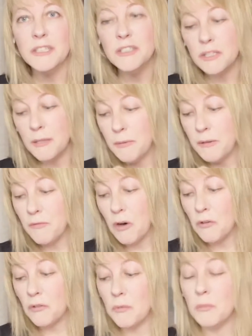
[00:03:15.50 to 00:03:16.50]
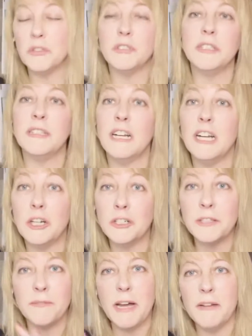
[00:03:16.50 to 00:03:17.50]
to be vulnerable to their
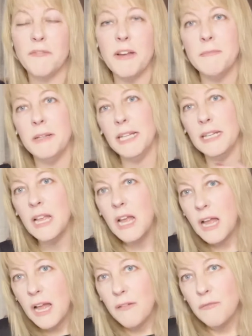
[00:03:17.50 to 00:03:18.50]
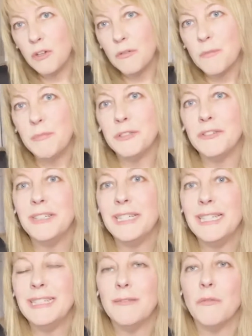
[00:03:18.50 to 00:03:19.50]
divine feminine.
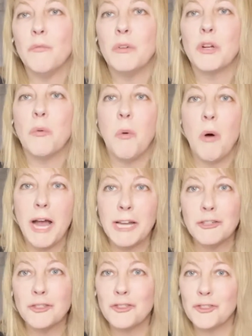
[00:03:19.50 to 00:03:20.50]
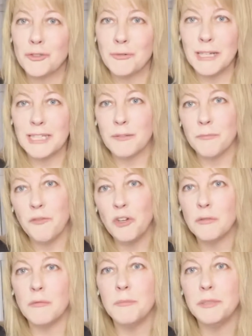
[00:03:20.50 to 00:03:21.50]
Vulnerability requires strength.
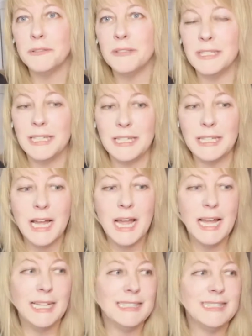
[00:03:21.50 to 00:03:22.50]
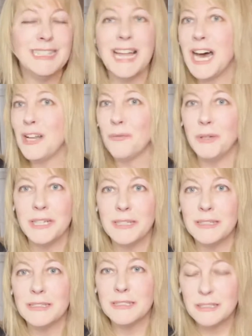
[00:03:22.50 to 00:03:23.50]
Vulnerability is not a
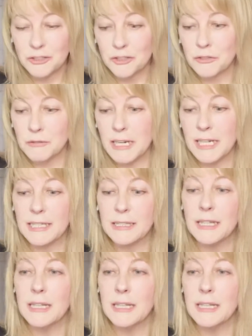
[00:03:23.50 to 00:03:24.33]
weakness, it's a strength.